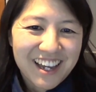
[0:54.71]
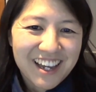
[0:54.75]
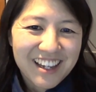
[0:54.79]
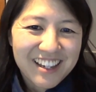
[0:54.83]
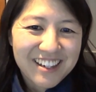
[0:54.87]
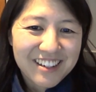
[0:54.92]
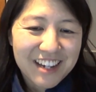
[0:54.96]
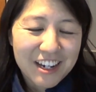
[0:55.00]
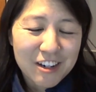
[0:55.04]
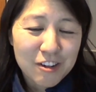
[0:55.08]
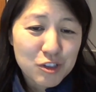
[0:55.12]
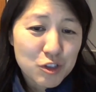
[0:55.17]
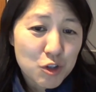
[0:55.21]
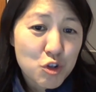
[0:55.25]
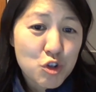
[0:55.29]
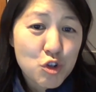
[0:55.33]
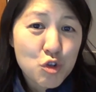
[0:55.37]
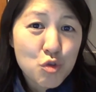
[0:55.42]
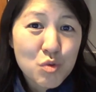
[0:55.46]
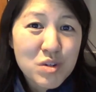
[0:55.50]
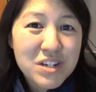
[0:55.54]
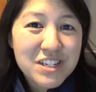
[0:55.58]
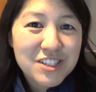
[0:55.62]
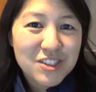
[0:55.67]
And I also
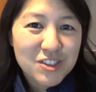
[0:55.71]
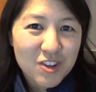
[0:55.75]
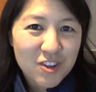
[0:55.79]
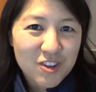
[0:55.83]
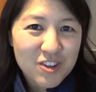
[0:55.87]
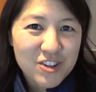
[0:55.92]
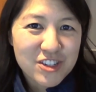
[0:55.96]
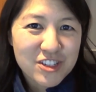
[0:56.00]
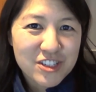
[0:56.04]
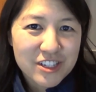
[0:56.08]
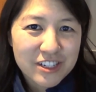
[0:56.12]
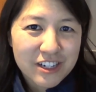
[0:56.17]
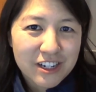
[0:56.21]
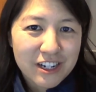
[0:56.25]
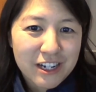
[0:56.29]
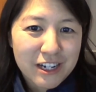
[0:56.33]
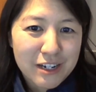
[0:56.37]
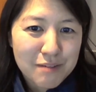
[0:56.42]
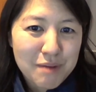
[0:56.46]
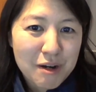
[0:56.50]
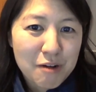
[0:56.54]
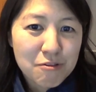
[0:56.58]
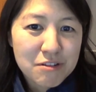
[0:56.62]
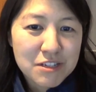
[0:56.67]
do research,
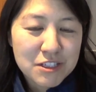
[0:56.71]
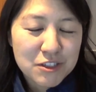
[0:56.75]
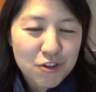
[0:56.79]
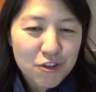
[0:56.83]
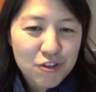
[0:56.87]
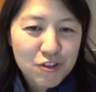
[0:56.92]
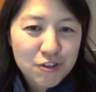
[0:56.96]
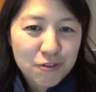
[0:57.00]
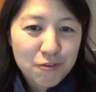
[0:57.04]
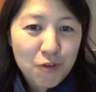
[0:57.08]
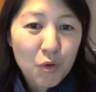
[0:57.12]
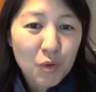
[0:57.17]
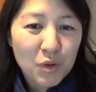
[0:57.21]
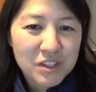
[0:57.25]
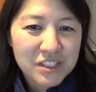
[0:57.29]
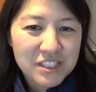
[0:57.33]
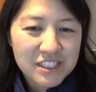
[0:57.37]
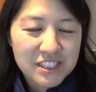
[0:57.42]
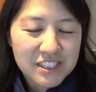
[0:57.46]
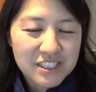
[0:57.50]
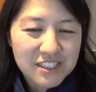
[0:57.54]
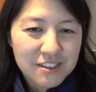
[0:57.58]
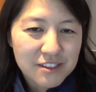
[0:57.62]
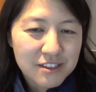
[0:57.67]
and my research
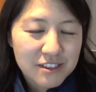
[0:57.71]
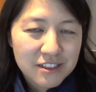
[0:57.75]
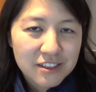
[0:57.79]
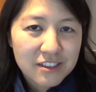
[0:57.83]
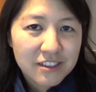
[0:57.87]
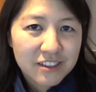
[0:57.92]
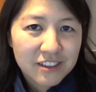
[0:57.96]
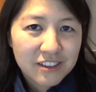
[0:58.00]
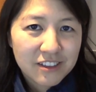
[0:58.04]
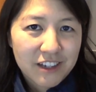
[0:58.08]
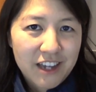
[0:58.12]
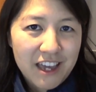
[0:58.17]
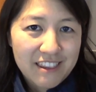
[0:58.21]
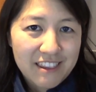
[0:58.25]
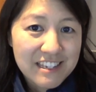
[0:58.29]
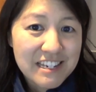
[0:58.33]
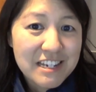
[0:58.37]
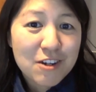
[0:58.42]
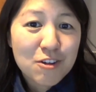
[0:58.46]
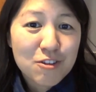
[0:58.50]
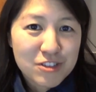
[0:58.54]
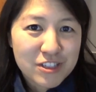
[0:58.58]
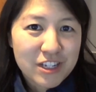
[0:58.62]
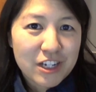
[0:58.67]
focuses at the
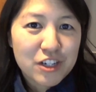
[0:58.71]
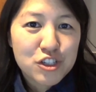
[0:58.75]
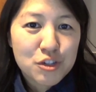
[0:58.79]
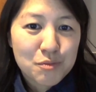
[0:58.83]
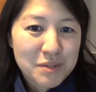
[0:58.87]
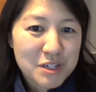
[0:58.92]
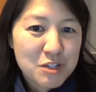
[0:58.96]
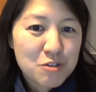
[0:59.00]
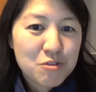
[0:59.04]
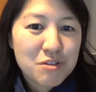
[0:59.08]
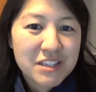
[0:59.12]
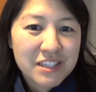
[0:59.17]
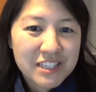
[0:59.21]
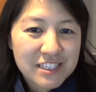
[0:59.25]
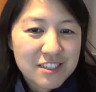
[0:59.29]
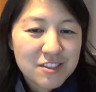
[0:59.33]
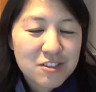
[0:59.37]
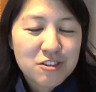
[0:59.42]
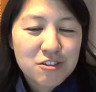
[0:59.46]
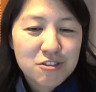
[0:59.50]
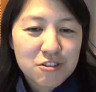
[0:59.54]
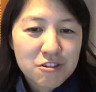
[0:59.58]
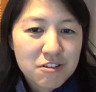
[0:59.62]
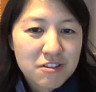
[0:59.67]
intersection between these
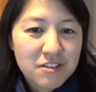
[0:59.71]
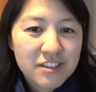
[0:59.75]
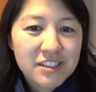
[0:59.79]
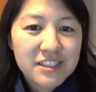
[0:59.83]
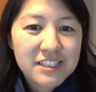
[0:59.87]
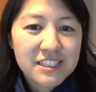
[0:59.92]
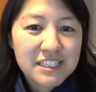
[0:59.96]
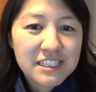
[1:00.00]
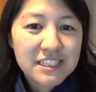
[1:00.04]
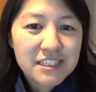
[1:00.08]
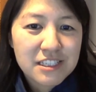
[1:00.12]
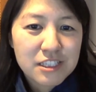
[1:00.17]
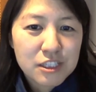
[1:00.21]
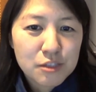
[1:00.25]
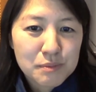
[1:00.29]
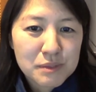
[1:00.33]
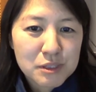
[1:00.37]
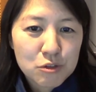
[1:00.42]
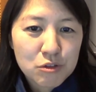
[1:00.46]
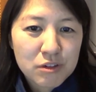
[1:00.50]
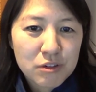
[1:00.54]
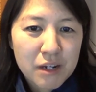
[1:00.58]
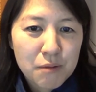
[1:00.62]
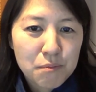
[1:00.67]
two diseases,
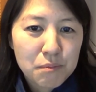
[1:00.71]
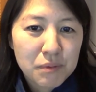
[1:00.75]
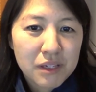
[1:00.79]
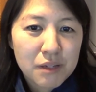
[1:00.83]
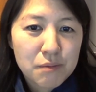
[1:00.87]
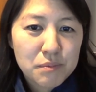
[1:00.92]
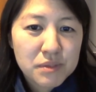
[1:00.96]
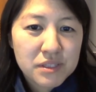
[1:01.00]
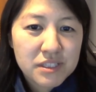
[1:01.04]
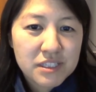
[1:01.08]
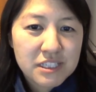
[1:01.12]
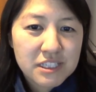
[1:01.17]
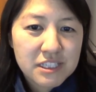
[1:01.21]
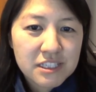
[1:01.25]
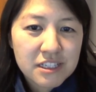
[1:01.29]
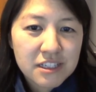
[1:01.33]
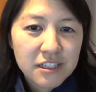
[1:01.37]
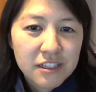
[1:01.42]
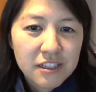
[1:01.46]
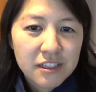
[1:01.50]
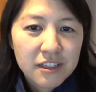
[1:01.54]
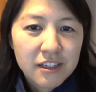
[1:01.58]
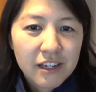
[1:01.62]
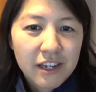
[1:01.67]
between epilepsy
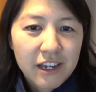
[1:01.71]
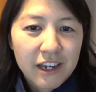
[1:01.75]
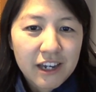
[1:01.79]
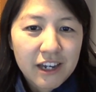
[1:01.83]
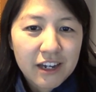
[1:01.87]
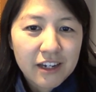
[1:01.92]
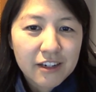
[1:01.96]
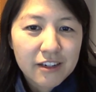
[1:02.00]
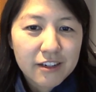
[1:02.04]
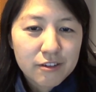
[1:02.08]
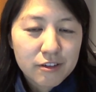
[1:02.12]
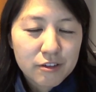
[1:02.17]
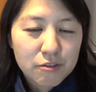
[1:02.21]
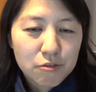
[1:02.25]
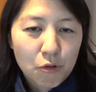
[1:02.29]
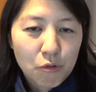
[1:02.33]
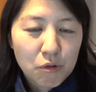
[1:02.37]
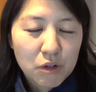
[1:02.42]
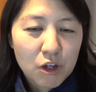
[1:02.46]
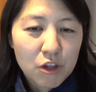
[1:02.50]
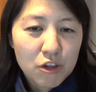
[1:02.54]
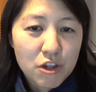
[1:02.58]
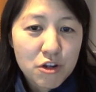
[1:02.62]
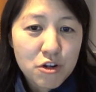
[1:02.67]
and what
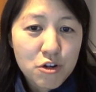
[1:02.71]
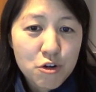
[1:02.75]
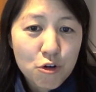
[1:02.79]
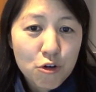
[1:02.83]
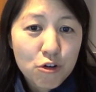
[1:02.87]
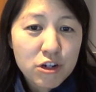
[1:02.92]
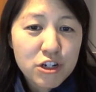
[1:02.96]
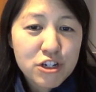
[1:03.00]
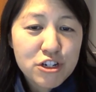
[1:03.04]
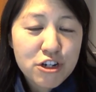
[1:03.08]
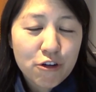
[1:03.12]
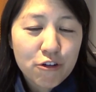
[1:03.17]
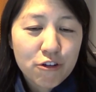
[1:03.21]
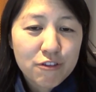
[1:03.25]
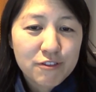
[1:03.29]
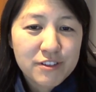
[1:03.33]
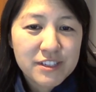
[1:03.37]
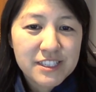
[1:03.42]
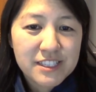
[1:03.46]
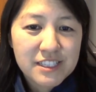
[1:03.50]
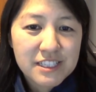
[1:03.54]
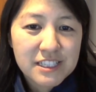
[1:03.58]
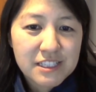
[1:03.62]
we call the neurodegenerative